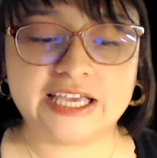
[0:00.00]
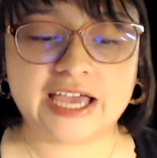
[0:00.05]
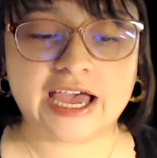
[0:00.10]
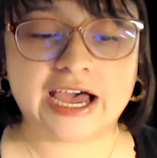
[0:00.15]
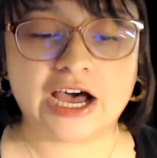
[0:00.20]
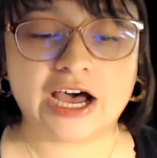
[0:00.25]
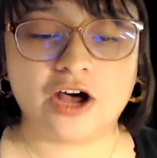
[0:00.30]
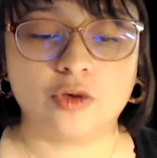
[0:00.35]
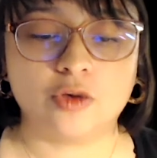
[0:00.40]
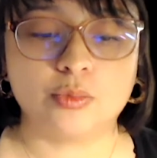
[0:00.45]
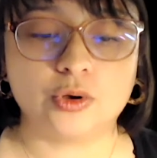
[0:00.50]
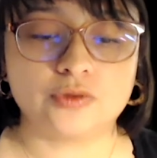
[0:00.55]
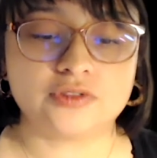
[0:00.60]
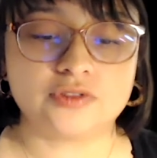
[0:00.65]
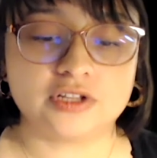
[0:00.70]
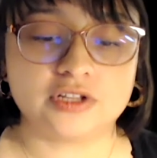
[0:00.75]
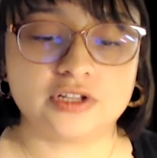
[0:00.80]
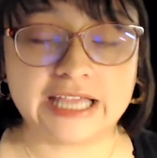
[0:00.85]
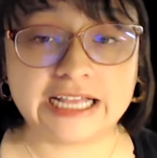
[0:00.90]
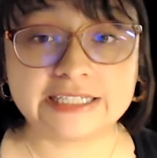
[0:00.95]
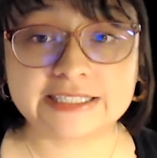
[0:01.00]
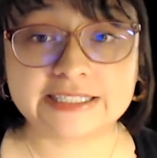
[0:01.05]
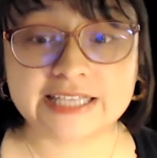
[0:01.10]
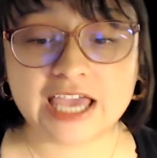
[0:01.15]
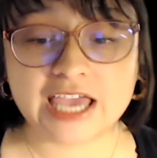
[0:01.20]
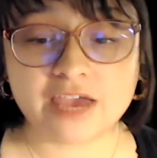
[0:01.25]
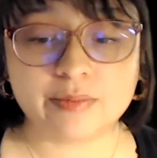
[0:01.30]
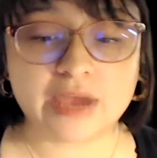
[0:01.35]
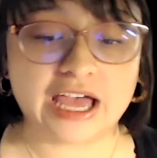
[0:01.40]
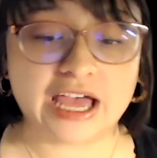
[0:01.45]
how both the
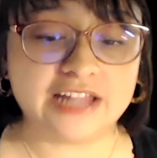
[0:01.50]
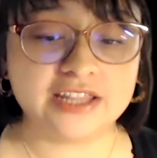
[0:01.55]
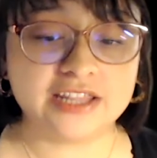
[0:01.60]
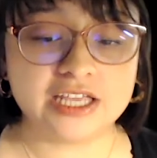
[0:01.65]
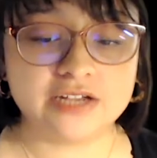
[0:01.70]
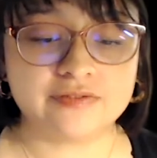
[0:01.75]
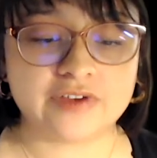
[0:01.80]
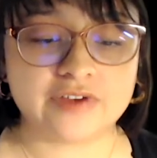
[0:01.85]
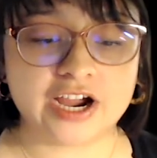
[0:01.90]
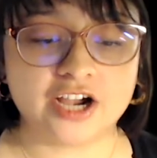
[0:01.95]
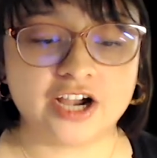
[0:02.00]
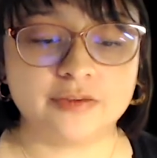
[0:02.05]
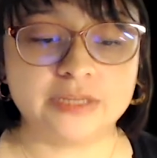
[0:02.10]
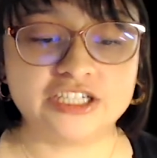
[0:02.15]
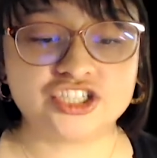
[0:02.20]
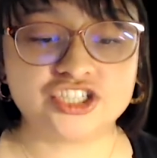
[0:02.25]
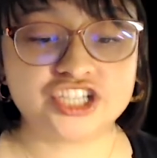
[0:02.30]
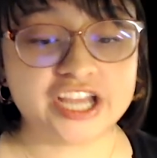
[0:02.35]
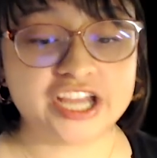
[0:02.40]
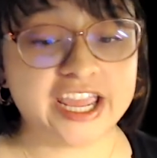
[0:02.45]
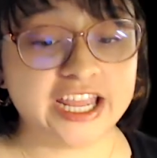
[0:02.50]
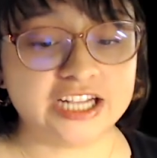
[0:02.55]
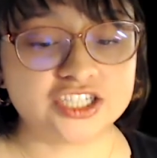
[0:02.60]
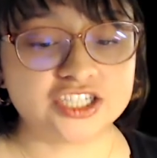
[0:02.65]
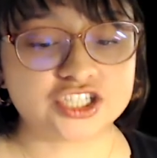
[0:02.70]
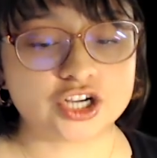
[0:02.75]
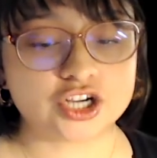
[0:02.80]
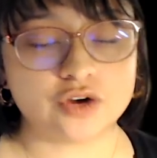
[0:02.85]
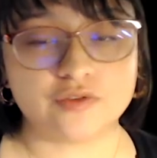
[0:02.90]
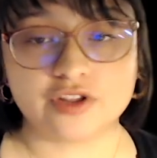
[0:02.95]
landscape and the environment
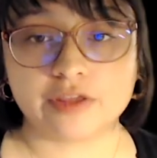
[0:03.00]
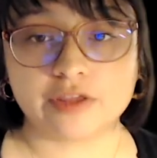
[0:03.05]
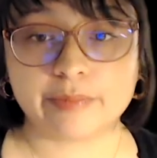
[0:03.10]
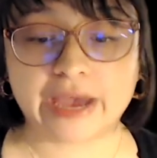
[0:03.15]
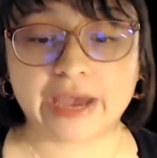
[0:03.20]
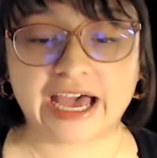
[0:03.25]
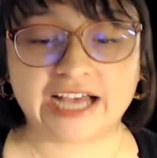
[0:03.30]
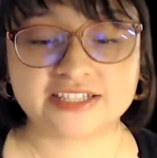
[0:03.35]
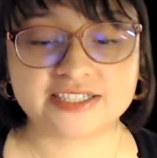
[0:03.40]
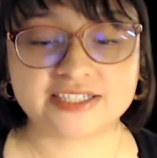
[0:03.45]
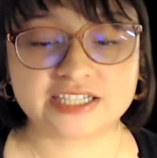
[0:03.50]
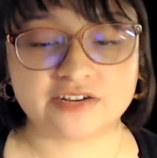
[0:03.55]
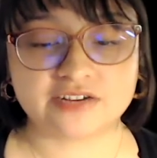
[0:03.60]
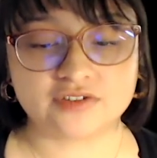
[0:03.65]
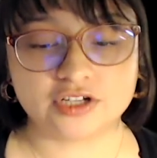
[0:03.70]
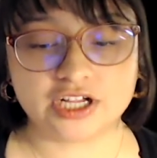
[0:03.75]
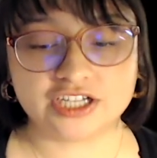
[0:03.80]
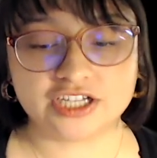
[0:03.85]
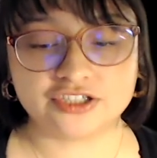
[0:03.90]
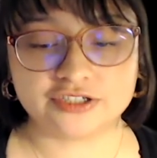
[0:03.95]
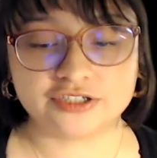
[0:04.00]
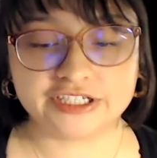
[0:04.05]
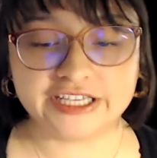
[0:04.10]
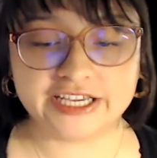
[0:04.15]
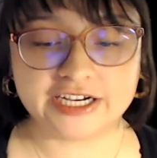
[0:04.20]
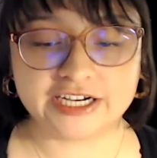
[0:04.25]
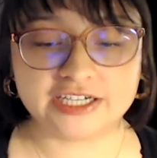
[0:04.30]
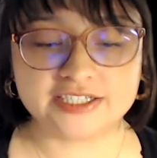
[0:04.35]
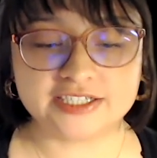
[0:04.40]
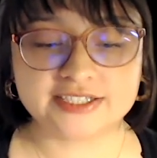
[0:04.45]
changed over the past several hundred
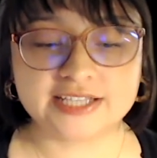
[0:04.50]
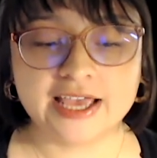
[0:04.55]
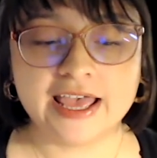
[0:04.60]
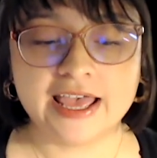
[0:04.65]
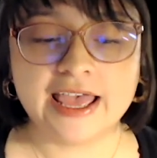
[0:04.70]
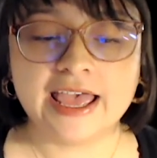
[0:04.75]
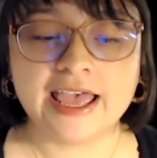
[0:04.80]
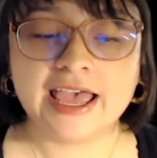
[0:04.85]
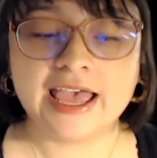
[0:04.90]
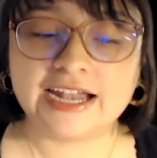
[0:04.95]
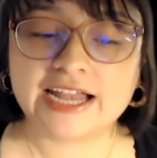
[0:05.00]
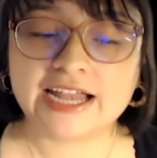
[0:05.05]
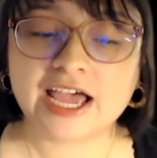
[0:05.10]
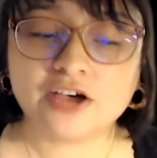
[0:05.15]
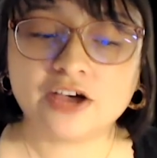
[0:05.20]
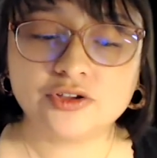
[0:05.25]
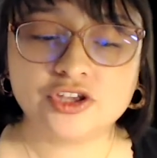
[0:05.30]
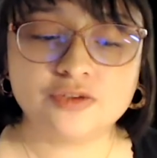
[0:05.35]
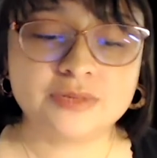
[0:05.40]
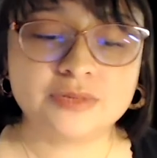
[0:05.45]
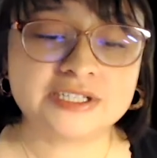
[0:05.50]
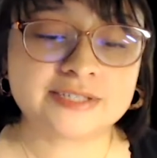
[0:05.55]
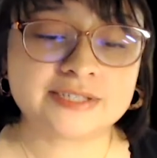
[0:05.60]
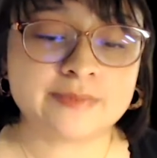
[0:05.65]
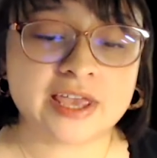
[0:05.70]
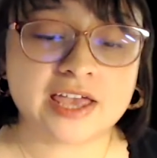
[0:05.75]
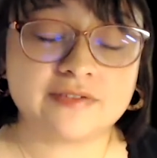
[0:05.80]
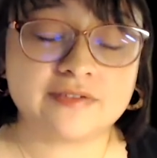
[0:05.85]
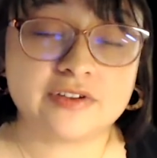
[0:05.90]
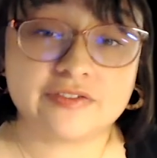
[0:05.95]
years, and how humans
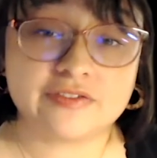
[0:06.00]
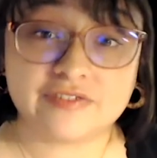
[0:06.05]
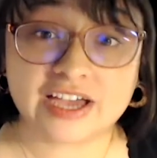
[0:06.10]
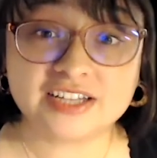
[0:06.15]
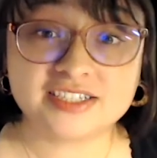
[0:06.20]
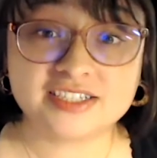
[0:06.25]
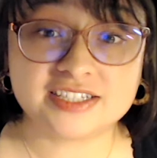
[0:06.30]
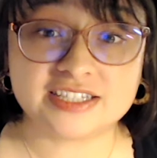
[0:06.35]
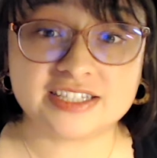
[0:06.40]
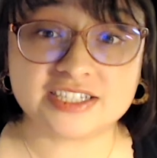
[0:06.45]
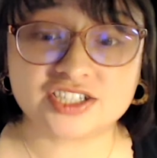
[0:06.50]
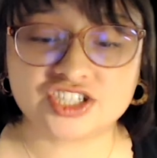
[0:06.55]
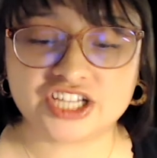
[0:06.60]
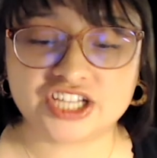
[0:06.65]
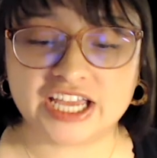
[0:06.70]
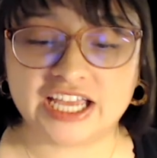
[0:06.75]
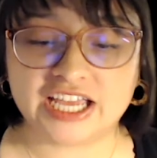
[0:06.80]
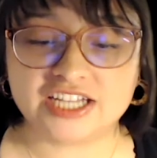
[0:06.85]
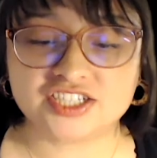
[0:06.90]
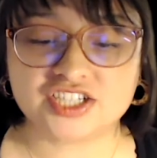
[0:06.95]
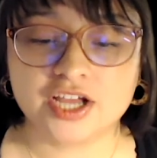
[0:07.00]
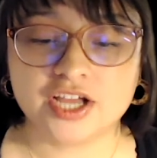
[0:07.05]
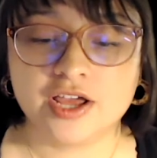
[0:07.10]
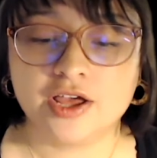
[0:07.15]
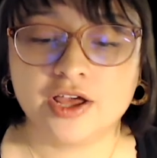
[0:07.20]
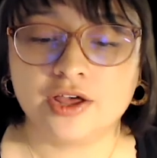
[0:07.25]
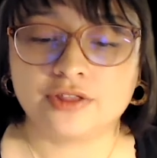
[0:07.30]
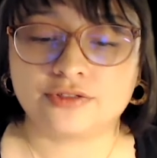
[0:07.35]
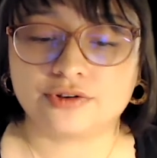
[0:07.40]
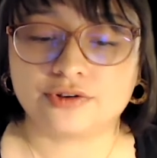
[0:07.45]
may have affected this change
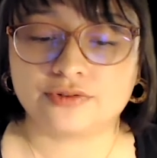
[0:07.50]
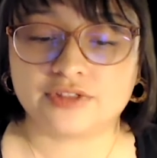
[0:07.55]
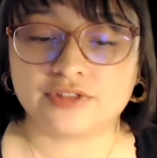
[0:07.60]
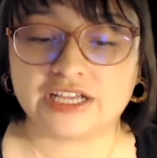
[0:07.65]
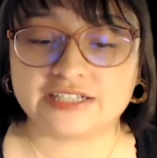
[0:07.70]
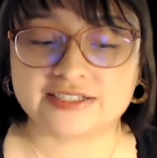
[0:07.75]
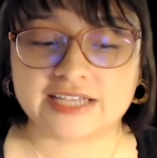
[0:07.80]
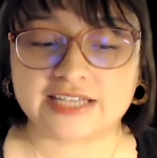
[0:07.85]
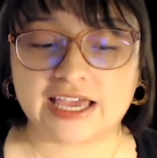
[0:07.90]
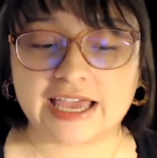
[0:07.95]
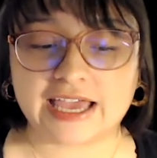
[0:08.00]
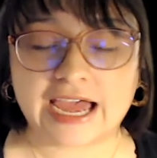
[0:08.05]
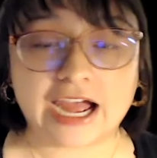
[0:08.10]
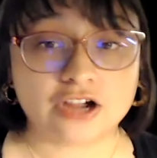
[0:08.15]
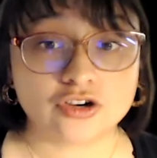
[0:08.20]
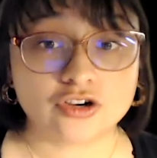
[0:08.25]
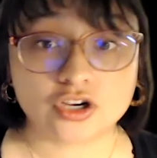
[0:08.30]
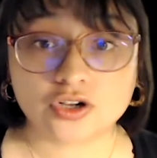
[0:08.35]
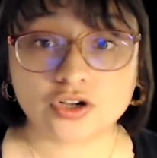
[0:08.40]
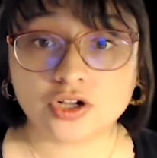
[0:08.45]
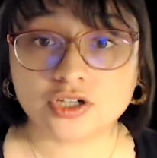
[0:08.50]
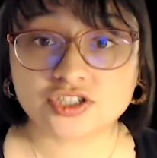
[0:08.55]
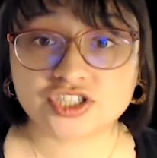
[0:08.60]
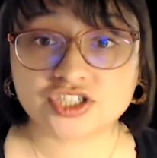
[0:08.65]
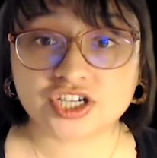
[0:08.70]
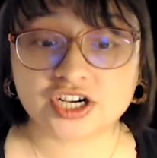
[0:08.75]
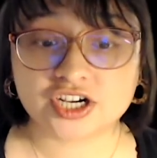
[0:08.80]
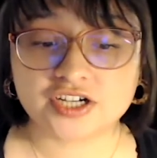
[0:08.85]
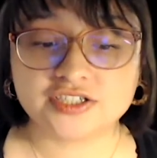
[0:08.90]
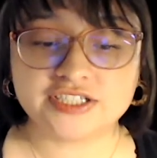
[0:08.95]
through things like
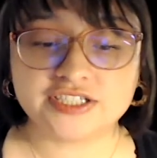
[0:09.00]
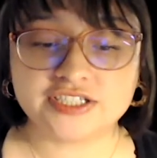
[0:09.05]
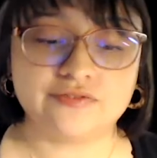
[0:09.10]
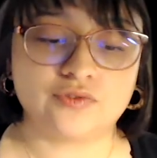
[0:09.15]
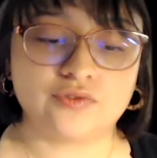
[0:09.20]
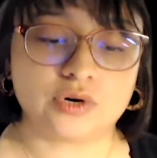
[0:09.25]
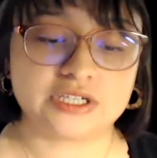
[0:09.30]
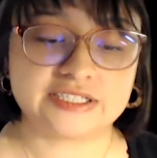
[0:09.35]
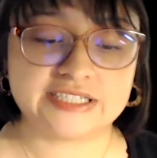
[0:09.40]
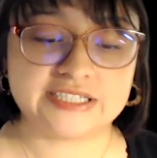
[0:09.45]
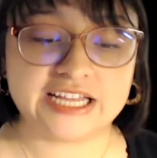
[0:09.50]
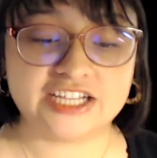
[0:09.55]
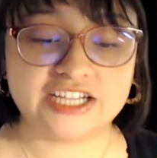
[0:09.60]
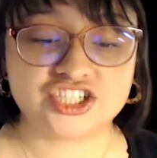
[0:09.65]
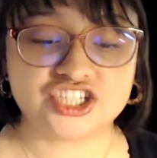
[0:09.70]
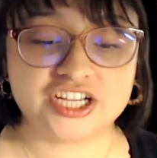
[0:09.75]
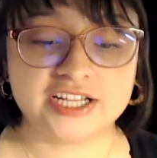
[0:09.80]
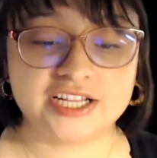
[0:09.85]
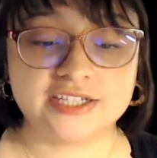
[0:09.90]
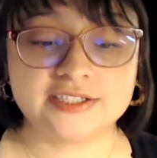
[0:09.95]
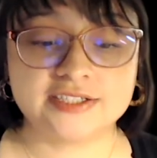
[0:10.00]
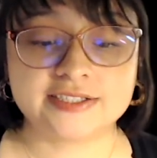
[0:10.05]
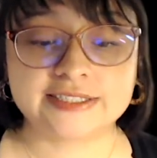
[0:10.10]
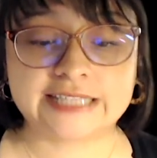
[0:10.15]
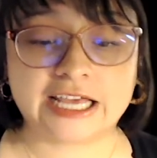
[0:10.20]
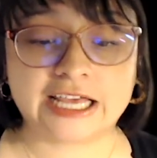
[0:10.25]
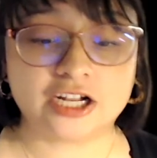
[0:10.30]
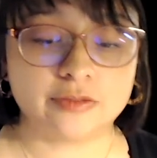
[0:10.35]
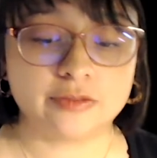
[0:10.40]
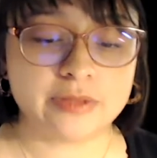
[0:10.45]
agriculture, deforestation,
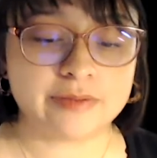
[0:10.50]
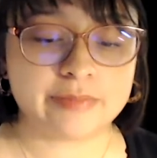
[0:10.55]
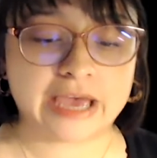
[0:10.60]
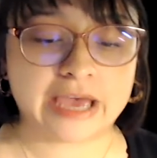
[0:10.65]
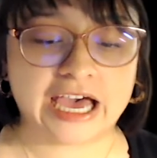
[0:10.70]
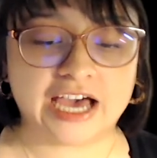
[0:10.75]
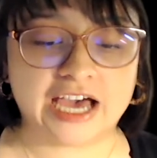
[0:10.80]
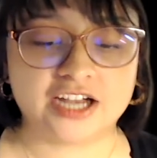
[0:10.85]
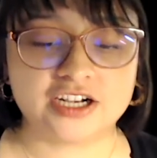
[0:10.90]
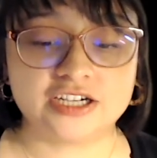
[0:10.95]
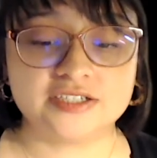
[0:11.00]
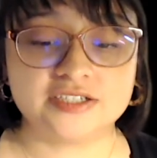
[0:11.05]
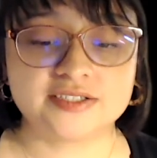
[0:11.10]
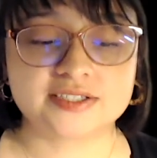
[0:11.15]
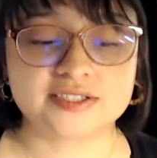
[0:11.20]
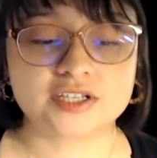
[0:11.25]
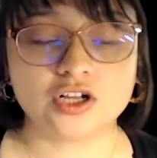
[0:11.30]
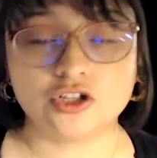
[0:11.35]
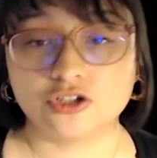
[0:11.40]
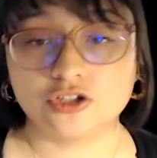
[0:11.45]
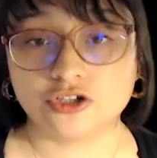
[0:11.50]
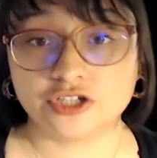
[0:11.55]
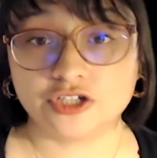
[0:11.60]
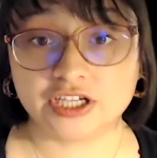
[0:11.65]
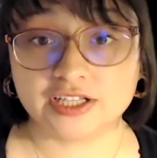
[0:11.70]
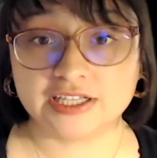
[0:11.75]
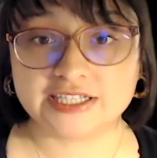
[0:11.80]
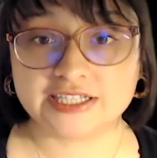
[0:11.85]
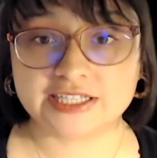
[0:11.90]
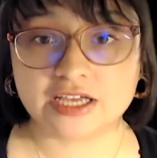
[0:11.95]
settlement patterns,
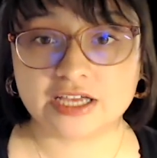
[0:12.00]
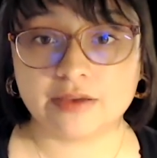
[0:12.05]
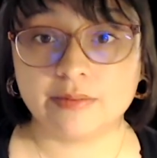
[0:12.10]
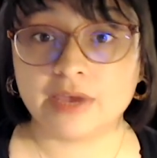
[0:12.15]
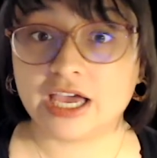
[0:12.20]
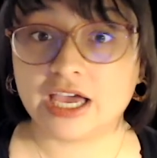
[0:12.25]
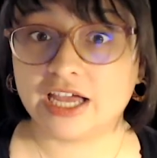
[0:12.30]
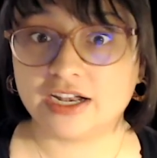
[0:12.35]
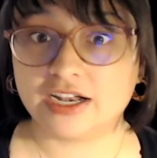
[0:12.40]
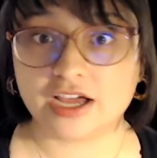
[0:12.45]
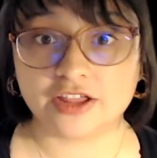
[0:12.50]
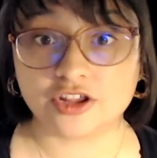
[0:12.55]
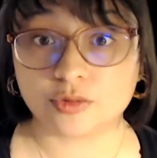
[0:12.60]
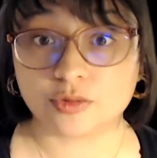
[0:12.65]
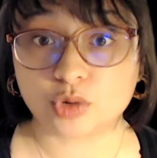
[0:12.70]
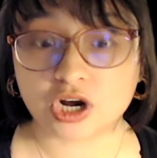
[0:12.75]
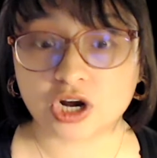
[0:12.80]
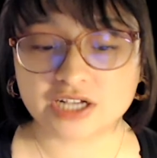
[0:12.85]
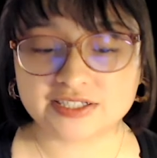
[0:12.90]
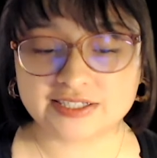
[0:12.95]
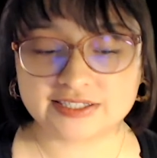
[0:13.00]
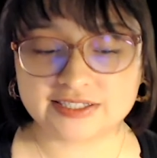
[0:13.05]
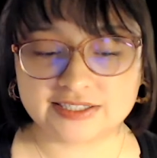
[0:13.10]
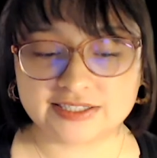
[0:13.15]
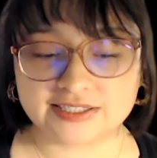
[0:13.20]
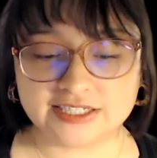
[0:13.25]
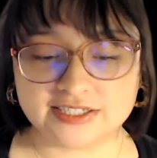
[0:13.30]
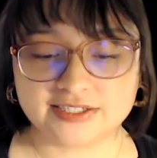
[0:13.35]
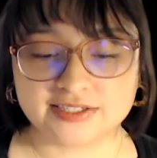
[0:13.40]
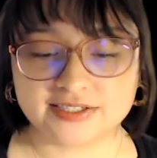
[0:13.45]
colonialism, and other
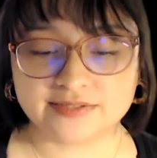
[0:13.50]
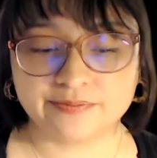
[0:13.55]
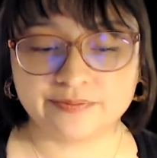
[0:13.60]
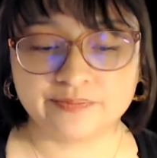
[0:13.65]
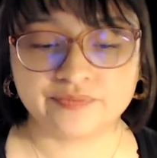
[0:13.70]
processes.